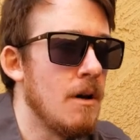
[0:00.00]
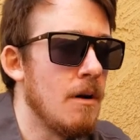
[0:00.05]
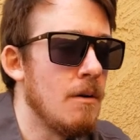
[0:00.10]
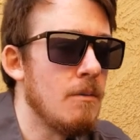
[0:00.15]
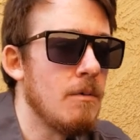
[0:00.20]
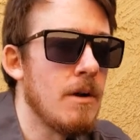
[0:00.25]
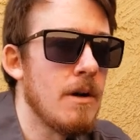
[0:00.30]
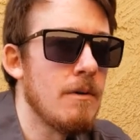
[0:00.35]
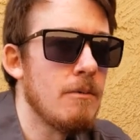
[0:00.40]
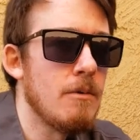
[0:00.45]

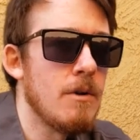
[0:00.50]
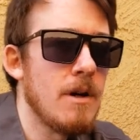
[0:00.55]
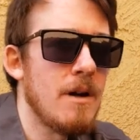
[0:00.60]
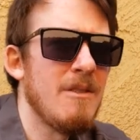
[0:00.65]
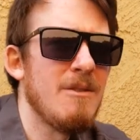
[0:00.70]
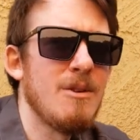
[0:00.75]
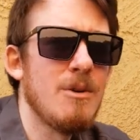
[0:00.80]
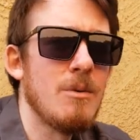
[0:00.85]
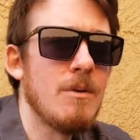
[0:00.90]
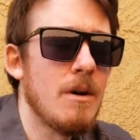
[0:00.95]

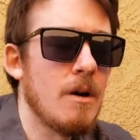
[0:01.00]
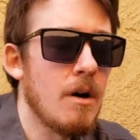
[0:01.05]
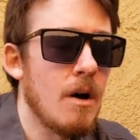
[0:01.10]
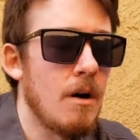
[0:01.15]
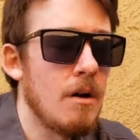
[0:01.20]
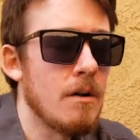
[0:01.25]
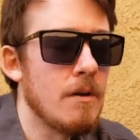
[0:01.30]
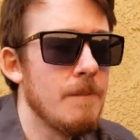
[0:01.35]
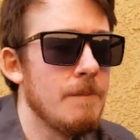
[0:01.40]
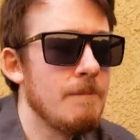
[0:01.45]
whatever you want to
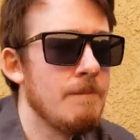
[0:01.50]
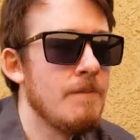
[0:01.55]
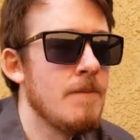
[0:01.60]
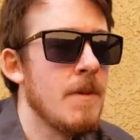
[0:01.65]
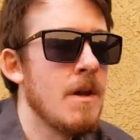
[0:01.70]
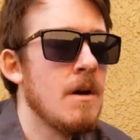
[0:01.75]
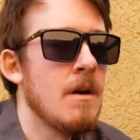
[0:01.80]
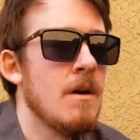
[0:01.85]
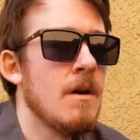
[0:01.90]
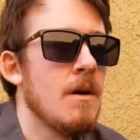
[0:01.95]
call it,
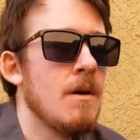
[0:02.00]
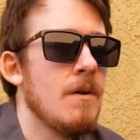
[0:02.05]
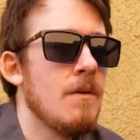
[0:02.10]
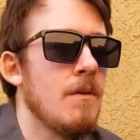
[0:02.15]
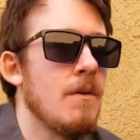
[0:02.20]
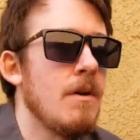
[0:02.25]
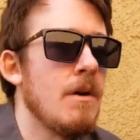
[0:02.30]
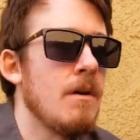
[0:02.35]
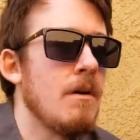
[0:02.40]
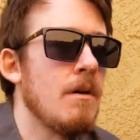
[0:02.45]

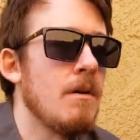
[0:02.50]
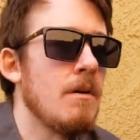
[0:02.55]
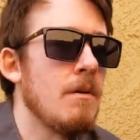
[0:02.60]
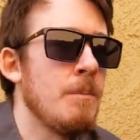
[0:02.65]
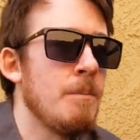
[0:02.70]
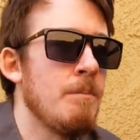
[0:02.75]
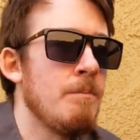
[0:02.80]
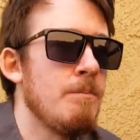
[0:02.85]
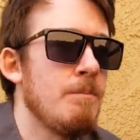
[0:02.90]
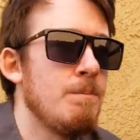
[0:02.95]
they're
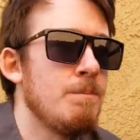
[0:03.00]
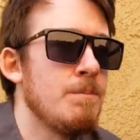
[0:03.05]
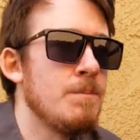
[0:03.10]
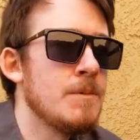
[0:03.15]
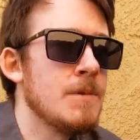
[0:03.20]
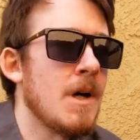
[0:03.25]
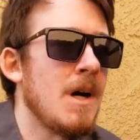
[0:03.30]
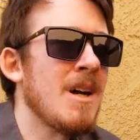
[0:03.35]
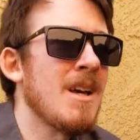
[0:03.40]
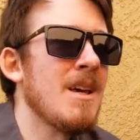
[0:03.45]

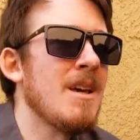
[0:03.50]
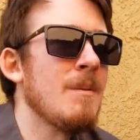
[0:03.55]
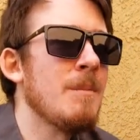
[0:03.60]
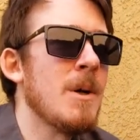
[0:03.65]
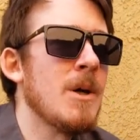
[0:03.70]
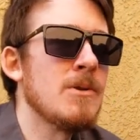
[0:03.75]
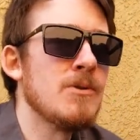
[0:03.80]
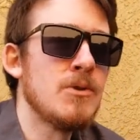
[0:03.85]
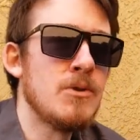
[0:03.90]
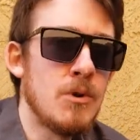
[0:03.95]
talking
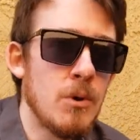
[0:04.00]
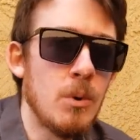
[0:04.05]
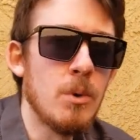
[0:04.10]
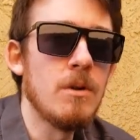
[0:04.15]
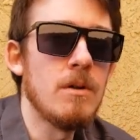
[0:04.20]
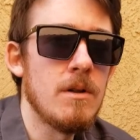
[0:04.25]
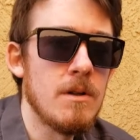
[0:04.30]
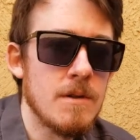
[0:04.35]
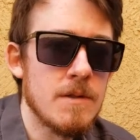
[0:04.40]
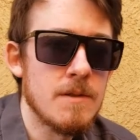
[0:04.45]
about
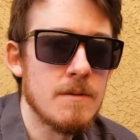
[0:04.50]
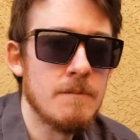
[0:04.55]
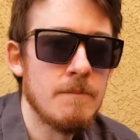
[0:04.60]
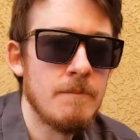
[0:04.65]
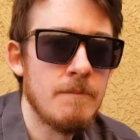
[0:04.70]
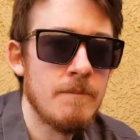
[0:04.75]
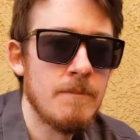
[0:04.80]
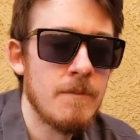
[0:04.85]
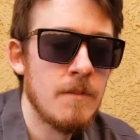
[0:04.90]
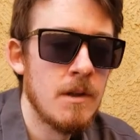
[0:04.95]
dualism.
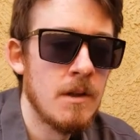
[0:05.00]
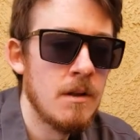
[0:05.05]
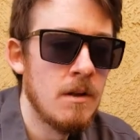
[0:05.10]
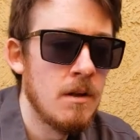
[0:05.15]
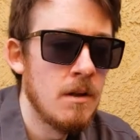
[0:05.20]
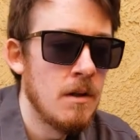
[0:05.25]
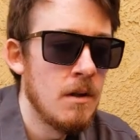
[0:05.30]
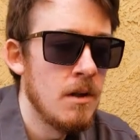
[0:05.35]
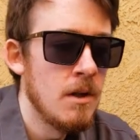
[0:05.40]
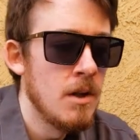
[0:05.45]

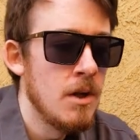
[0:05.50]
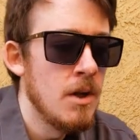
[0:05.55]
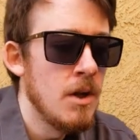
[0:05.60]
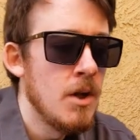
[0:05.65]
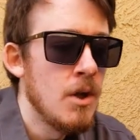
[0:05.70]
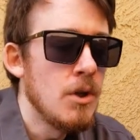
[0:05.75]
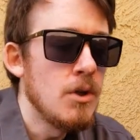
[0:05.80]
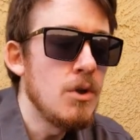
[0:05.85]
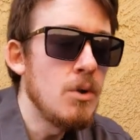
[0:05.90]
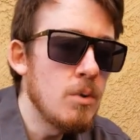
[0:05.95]

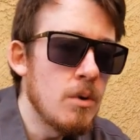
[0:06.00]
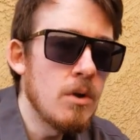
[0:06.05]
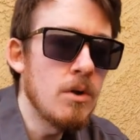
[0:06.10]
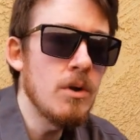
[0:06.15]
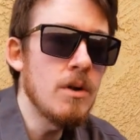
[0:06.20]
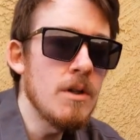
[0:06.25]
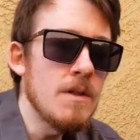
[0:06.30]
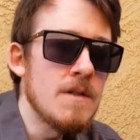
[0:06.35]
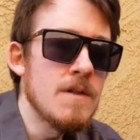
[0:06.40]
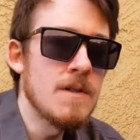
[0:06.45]
You
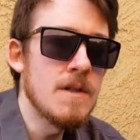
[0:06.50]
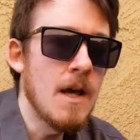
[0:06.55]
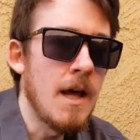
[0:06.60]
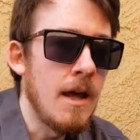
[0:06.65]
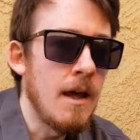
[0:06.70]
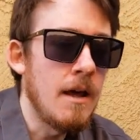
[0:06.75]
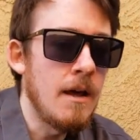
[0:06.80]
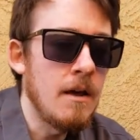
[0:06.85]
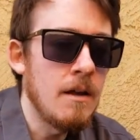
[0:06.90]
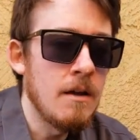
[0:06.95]
could
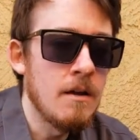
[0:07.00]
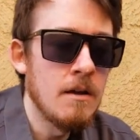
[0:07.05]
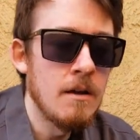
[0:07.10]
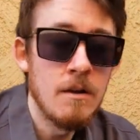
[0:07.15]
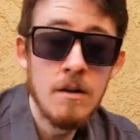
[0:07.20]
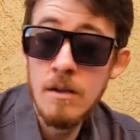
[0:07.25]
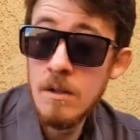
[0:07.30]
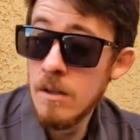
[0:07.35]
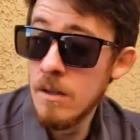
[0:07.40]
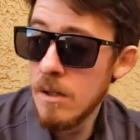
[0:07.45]
say,
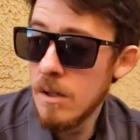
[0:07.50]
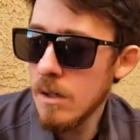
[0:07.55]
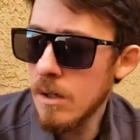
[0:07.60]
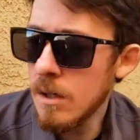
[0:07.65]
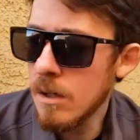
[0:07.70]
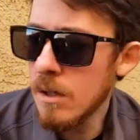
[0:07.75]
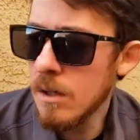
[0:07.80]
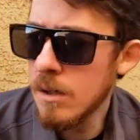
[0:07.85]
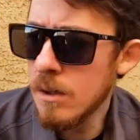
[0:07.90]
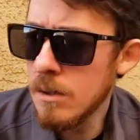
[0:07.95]

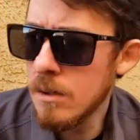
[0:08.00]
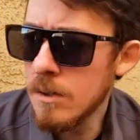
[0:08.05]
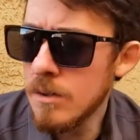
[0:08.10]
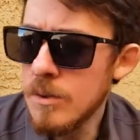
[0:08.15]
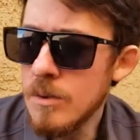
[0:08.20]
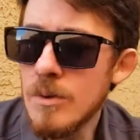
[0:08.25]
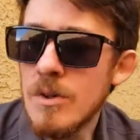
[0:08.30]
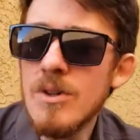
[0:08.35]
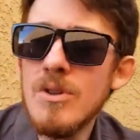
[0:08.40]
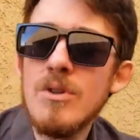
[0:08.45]

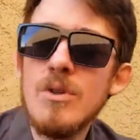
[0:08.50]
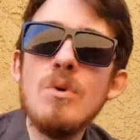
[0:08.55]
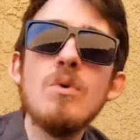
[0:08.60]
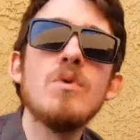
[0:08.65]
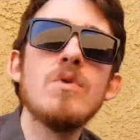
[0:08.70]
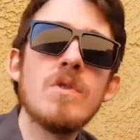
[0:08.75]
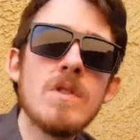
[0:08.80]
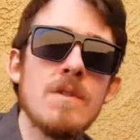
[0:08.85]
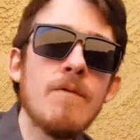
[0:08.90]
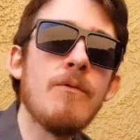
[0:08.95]
you could
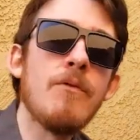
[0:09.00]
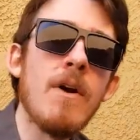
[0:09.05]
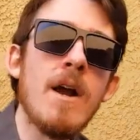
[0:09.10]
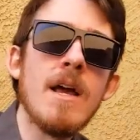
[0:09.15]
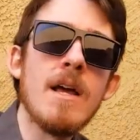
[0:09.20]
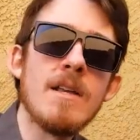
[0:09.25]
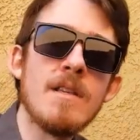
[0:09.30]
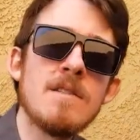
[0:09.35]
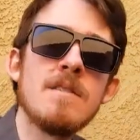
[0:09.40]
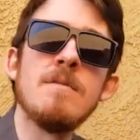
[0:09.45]
use the
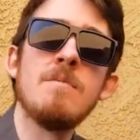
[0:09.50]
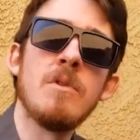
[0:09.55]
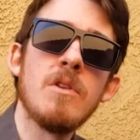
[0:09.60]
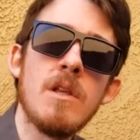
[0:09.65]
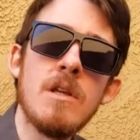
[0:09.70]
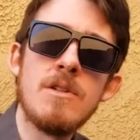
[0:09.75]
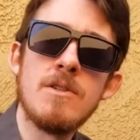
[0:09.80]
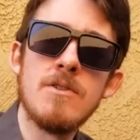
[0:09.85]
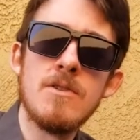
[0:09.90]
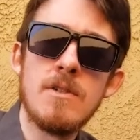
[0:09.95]
phrase
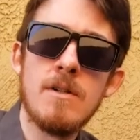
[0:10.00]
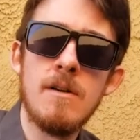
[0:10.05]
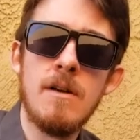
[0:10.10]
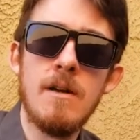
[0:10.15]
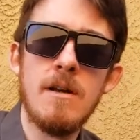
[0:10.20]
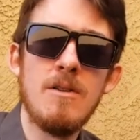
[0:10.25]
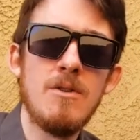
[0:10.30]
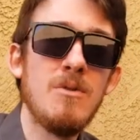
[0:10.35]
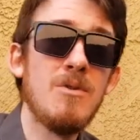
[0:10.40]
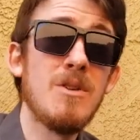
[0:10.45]
simulation
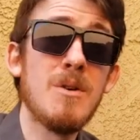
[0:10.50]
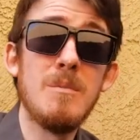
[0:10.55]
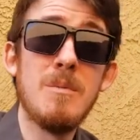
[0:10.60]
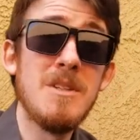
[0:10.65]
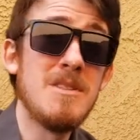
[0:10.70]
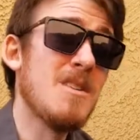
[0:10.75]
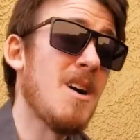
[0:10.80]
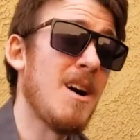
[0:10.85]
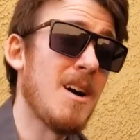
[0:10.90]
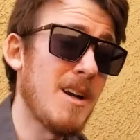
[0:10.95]
theory, and you could be
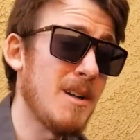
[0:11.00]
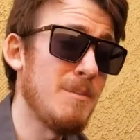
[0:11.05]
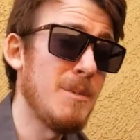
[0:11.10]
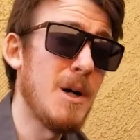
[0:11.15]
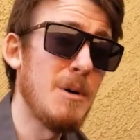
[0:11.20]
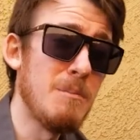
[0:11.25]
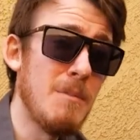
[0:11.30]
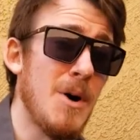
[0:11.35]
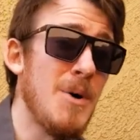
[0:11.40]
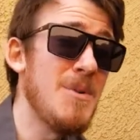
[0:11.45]
talking
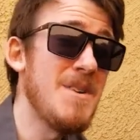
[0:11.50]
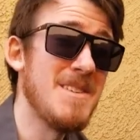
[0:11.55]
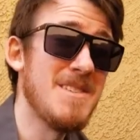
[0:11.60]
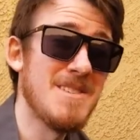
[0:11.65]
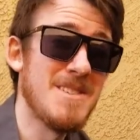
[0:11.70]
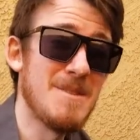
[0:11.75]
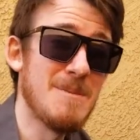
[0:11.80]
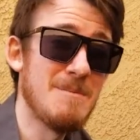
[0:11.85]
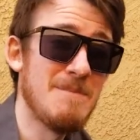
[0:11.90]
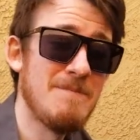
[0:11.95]
about
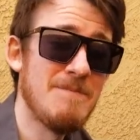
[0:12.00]
monism,